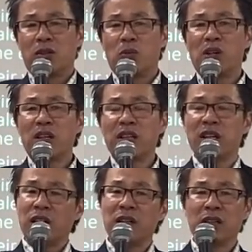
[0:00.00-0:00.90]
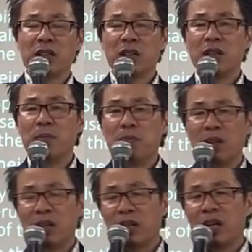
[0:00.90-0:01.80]
One of the, the
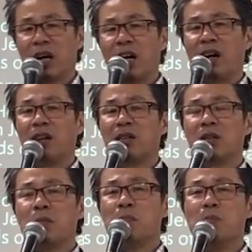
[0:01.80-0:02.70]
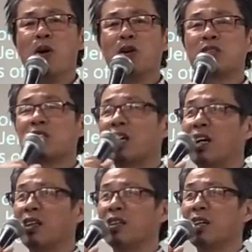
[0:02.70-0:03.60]
uh, most
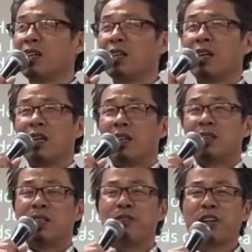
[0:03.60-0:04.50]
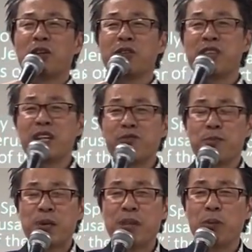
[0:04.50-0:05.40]
uh, difficult thing for
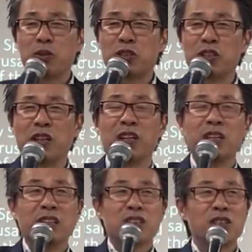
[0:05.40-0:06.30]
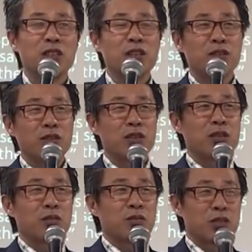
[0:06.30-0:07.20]
people to, to,
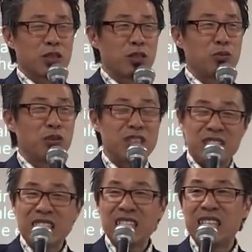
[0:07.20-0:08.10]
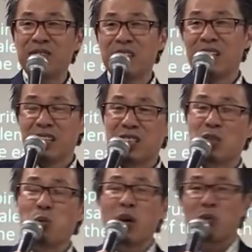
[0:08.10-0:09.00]
to receive is the
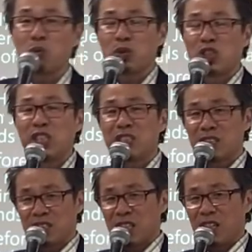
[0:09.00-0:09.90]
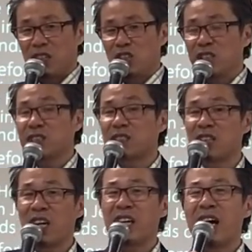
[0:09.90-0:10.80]
what Jesus said. Jesus
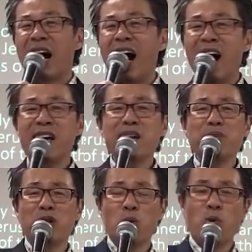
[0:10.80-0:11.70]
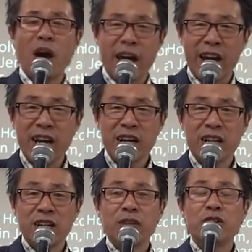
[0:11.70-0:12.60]
said, I am the way,
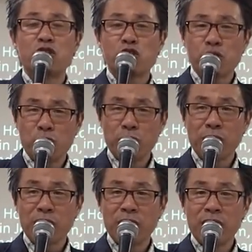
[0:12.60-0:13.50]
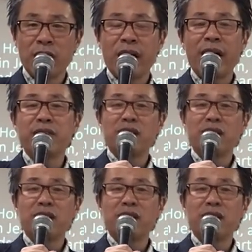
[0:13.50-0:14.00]
the truth, and the